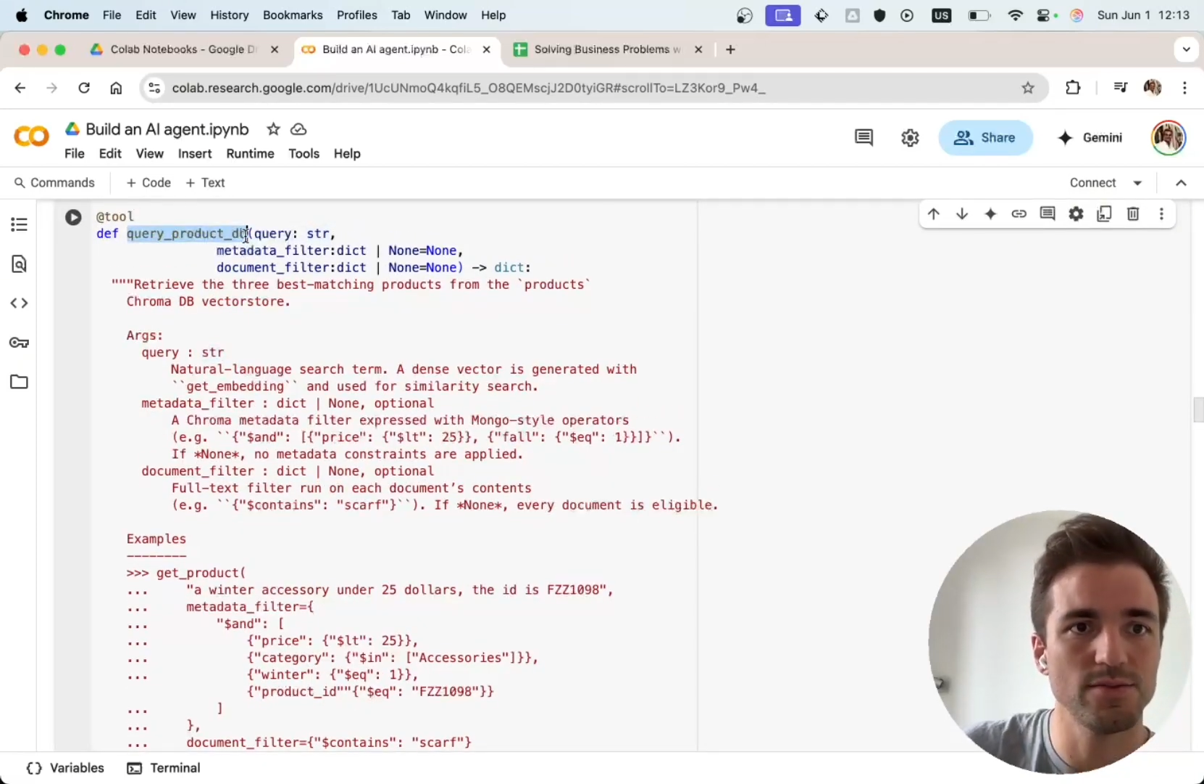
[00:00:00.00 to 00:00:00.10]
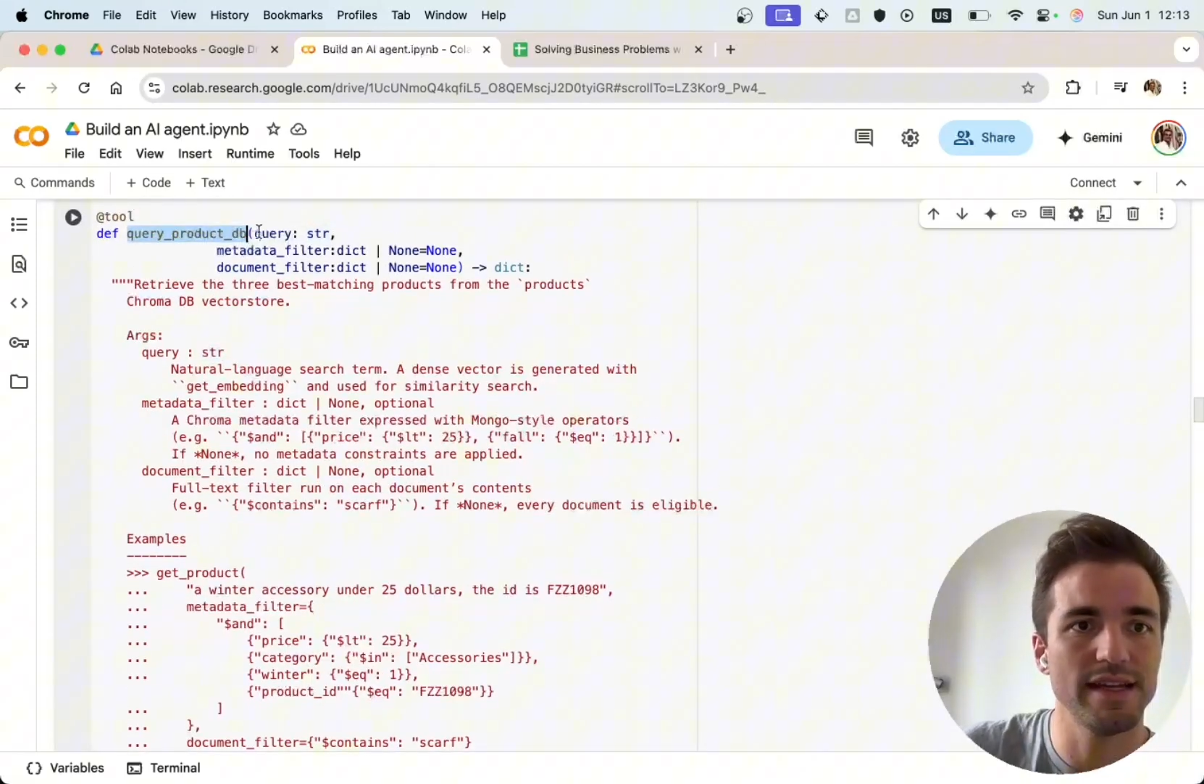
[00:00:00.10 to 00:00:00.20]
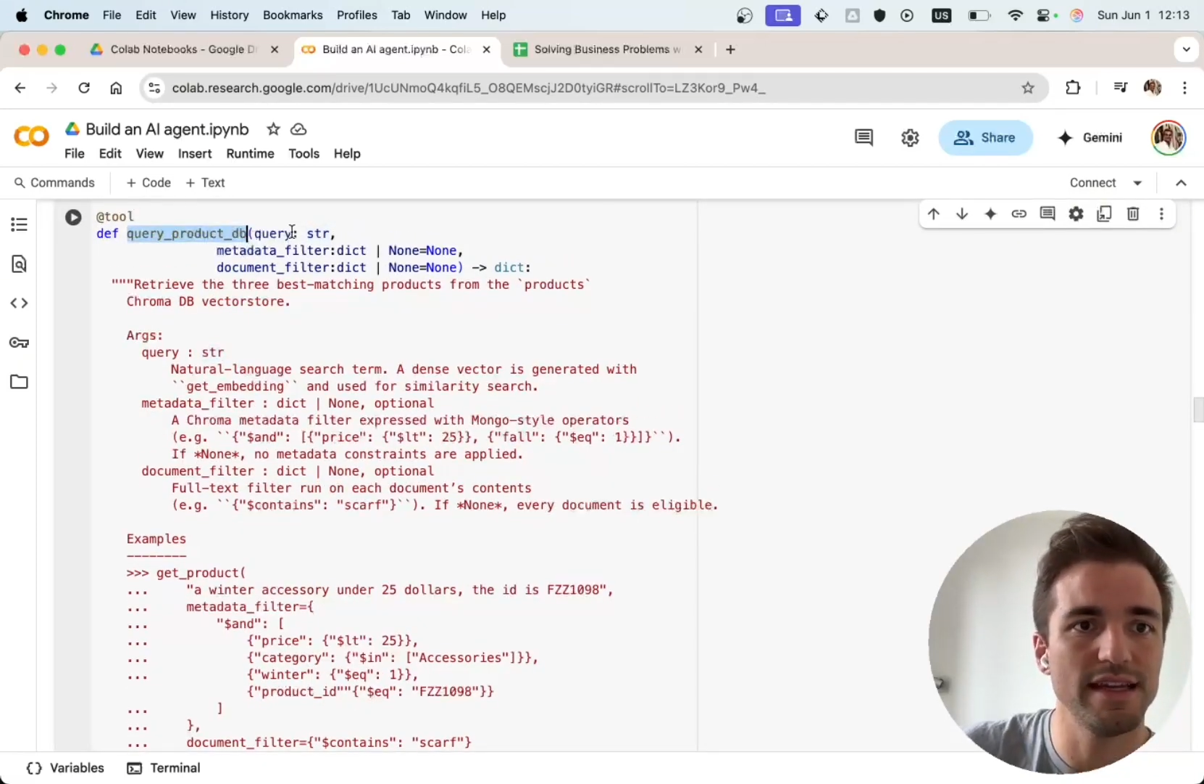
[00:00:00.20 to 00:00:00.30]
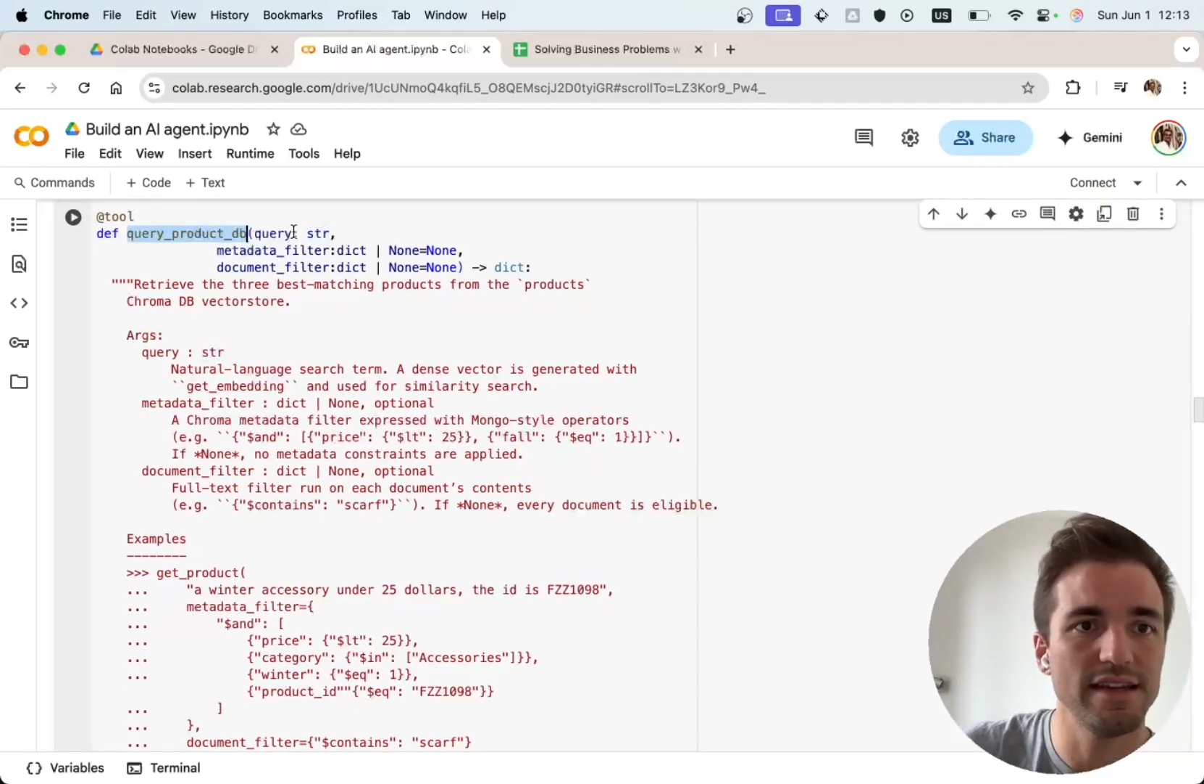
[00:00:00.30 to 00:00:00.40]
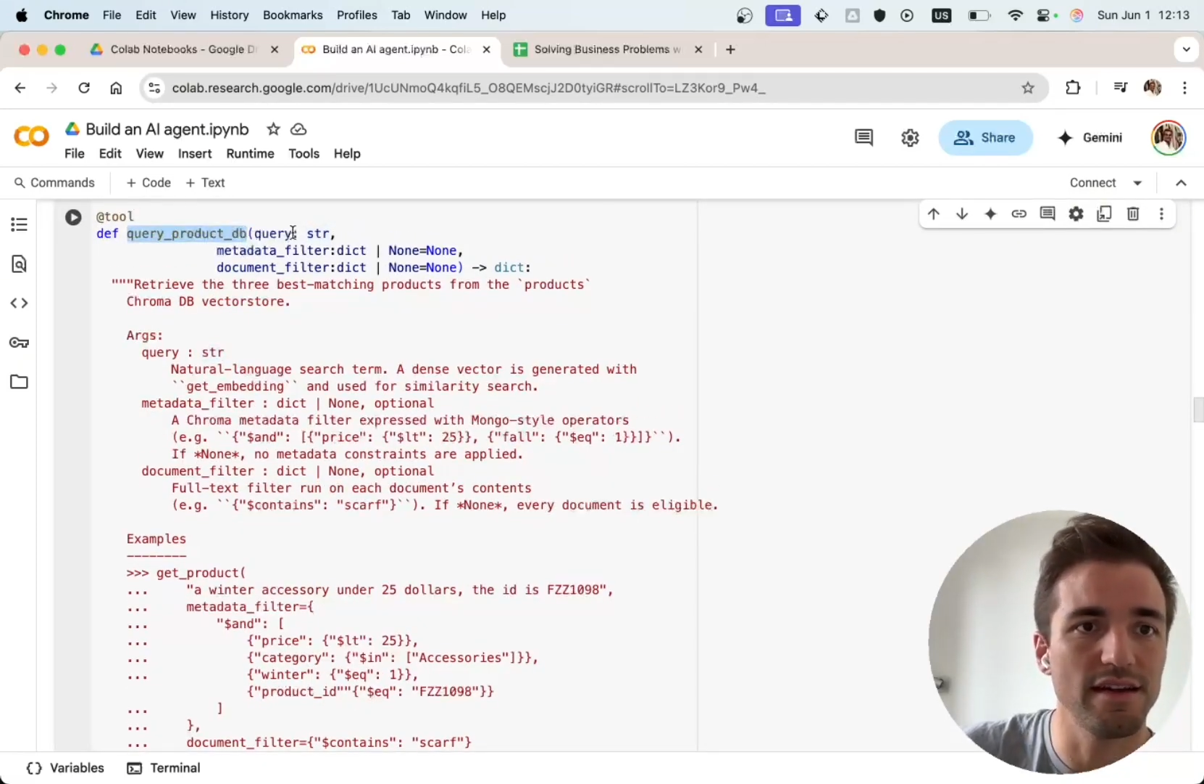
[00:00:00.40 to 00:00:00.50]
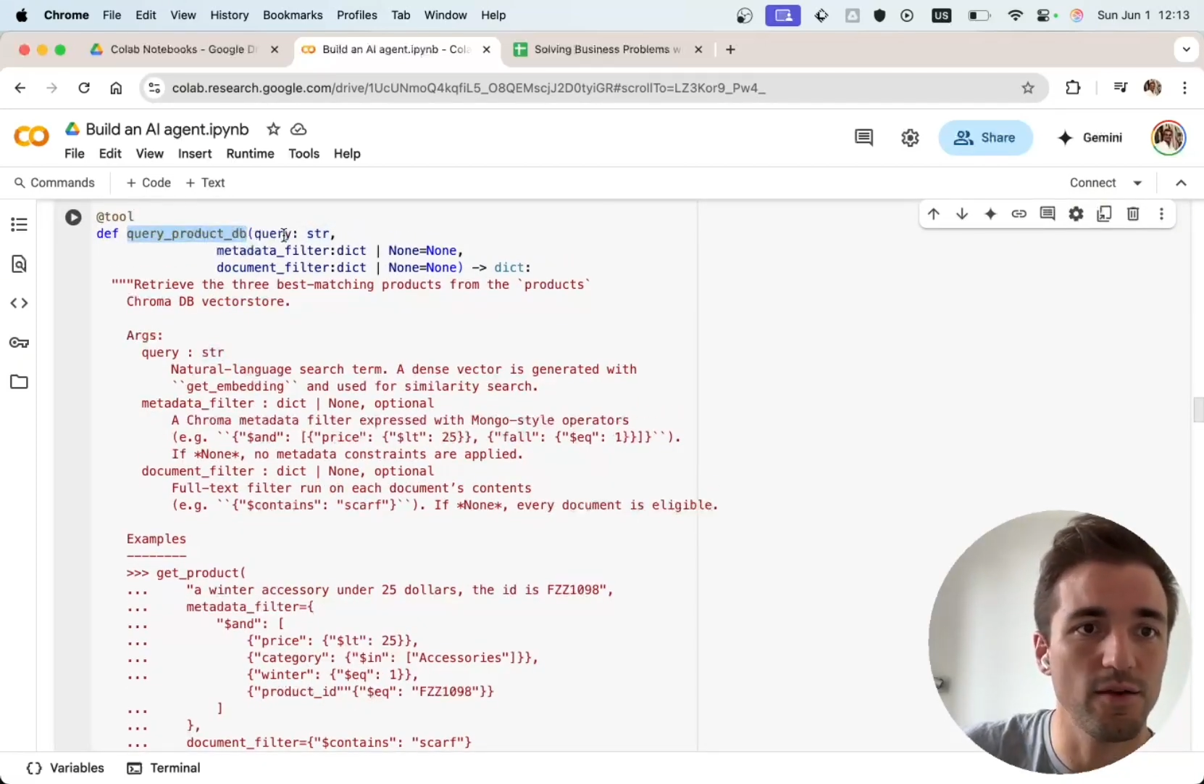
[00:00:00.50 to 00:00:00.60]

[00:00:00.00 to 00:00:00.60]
we need a